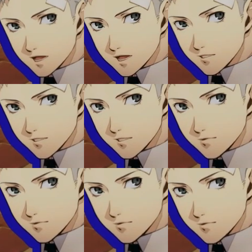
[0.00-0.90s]
know
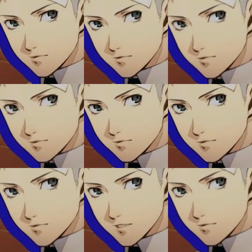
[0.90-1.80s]
Ooh. Their names.
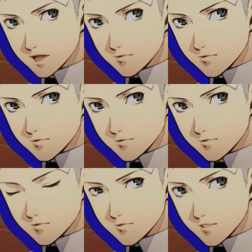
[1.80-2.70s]
Hearing so Ooh.
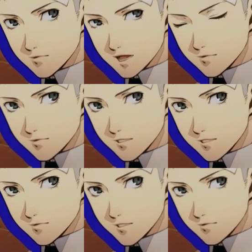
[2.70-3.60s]
Much chit-chat gives me a
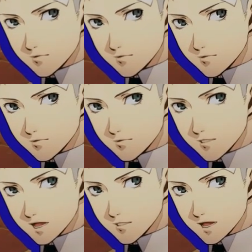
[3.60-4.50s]
headache.
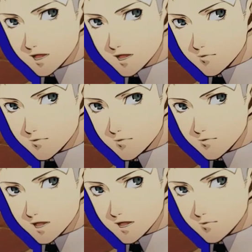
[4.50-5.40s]
Anyway,
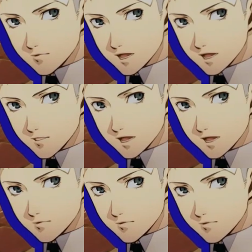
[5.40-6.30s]
I'm going on ahead.
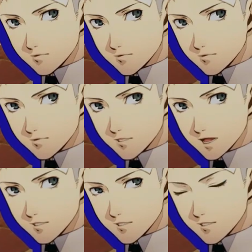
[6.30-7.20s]
Don't
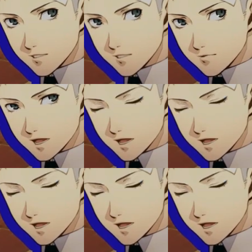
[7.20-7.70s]
keep me waiting.